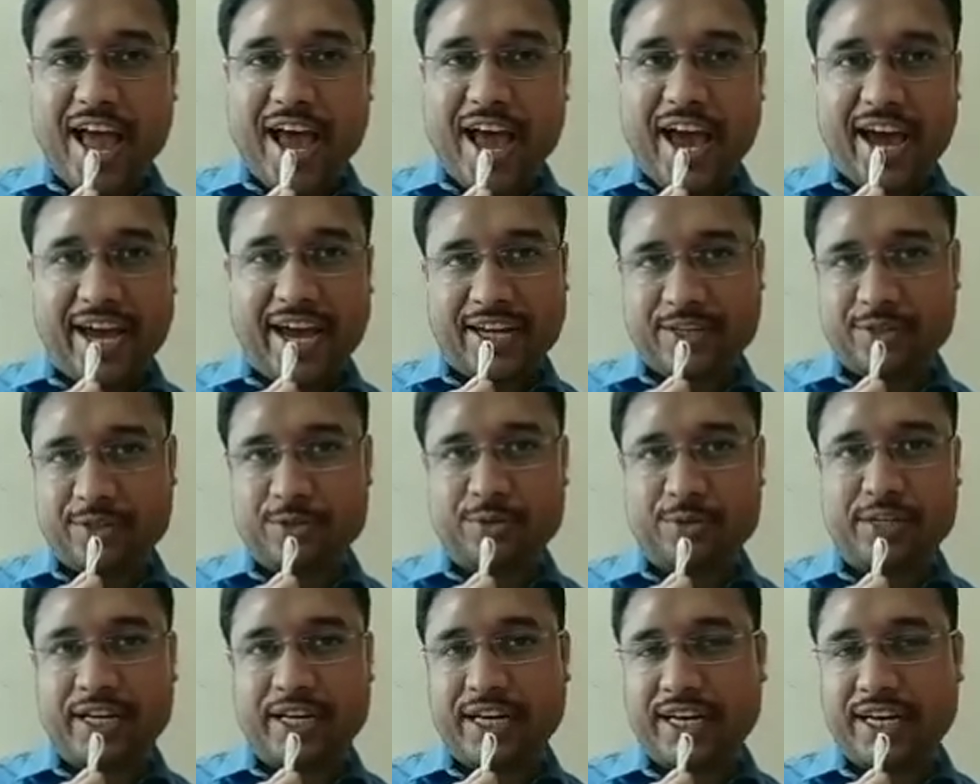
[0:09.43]
And
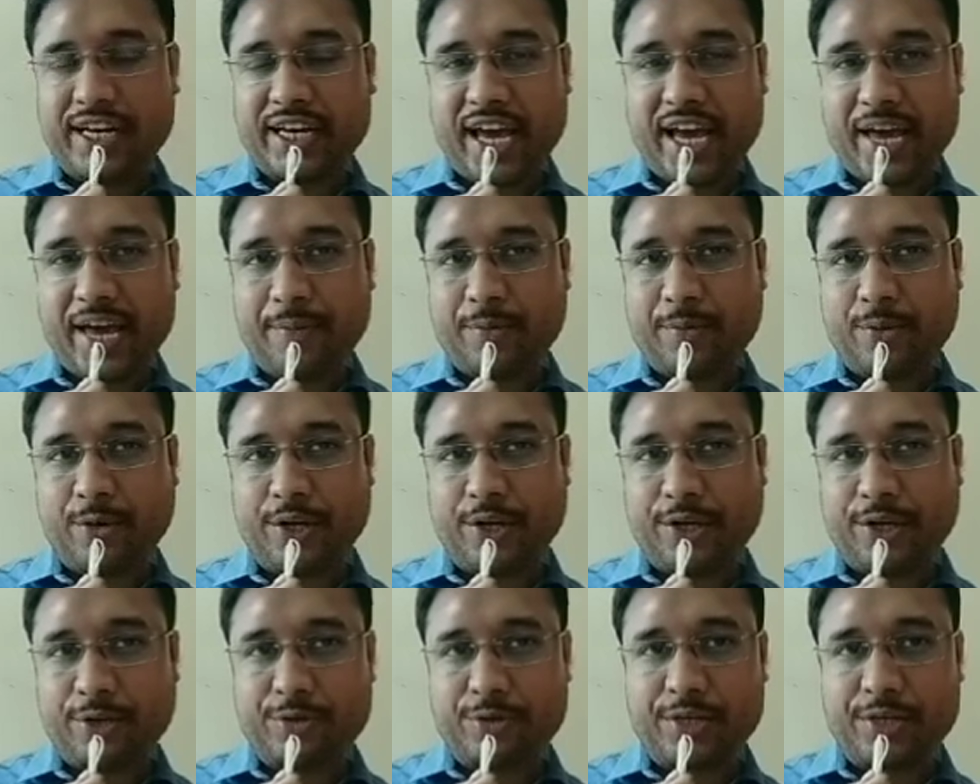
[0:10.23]
today I am
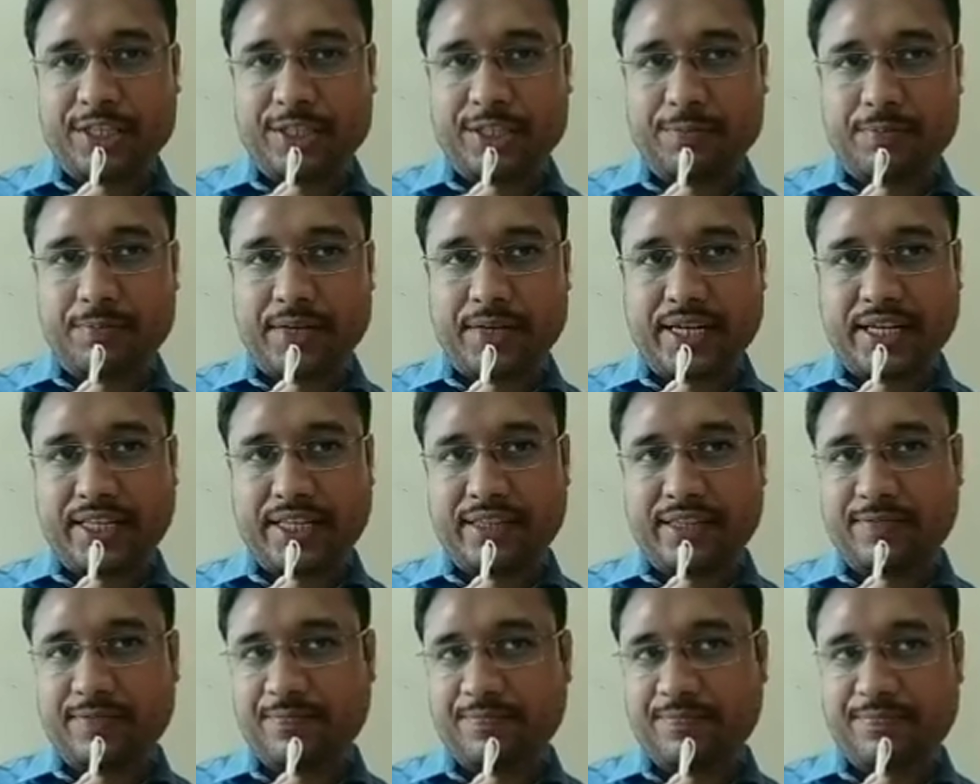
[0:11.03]
going to
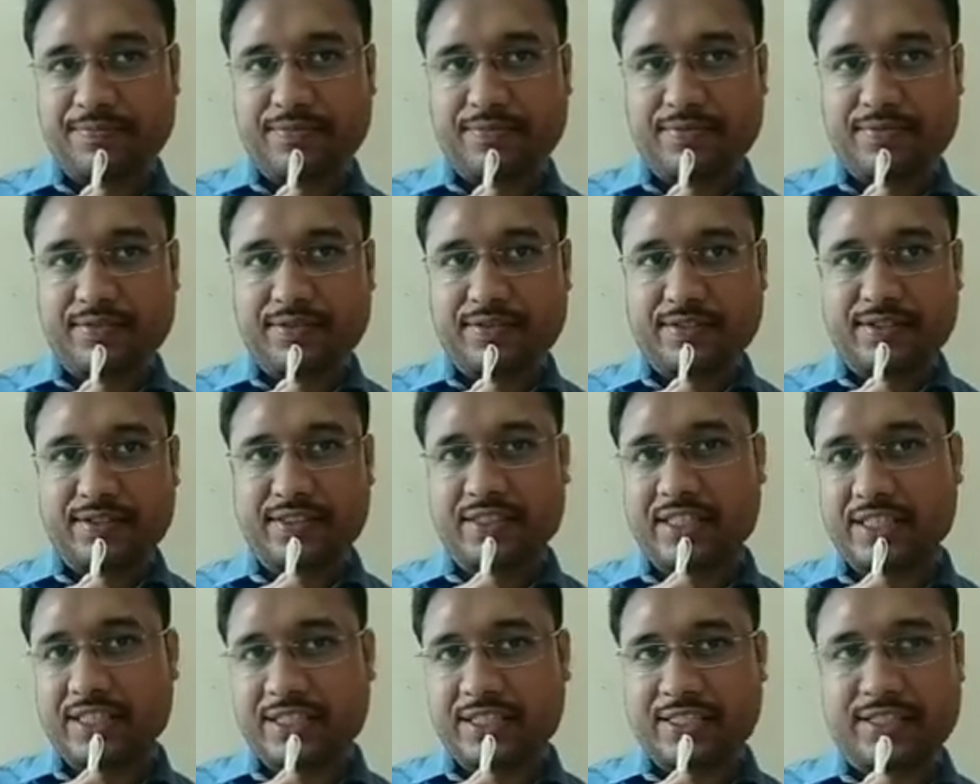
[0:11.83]
explain
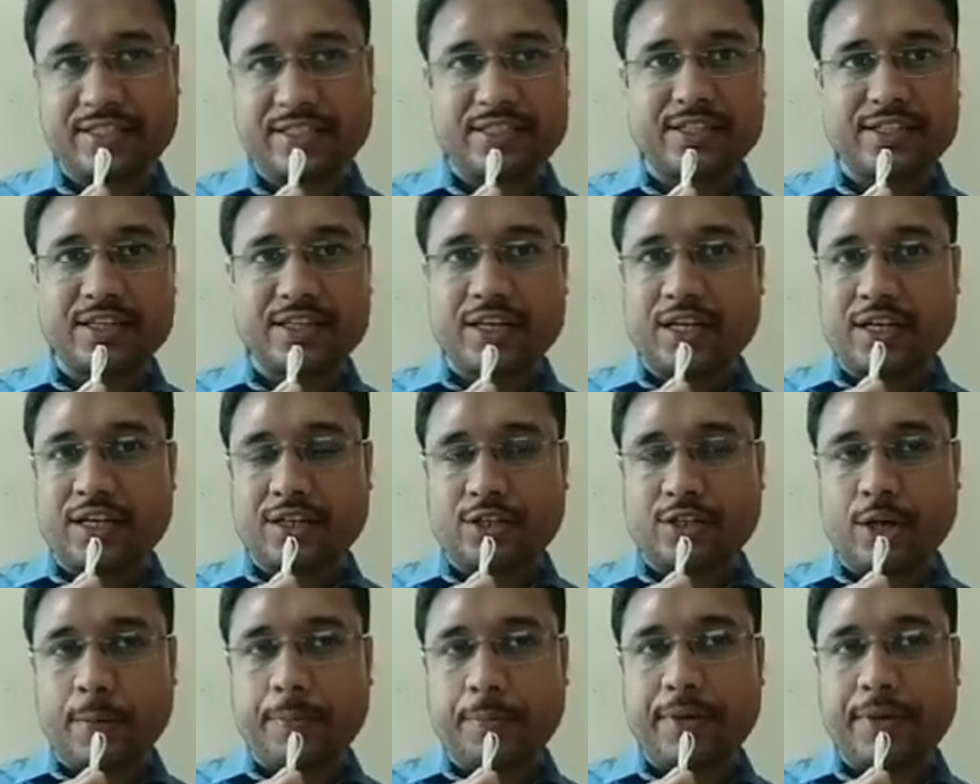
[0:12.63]
this
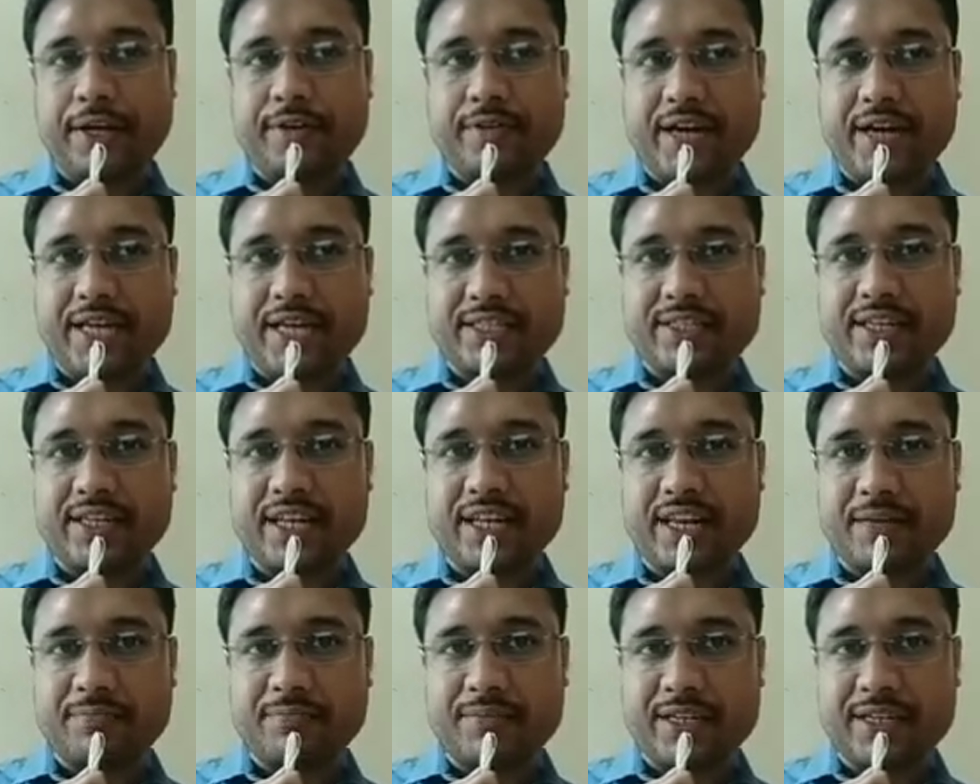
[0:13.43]
topic, rational
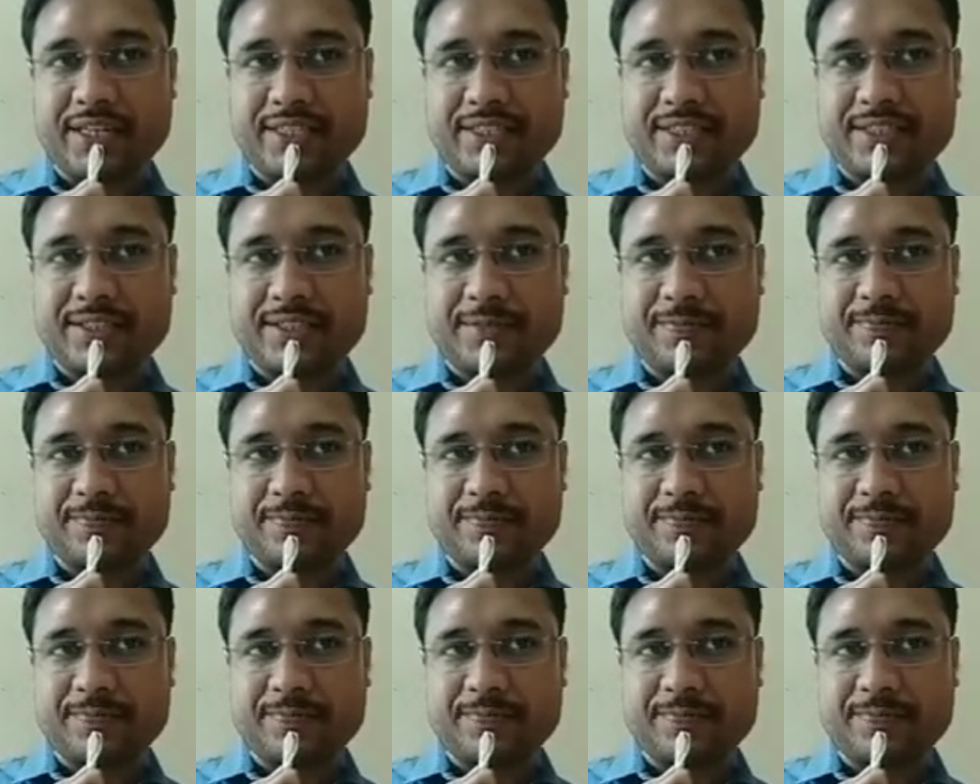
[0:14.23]
numbers.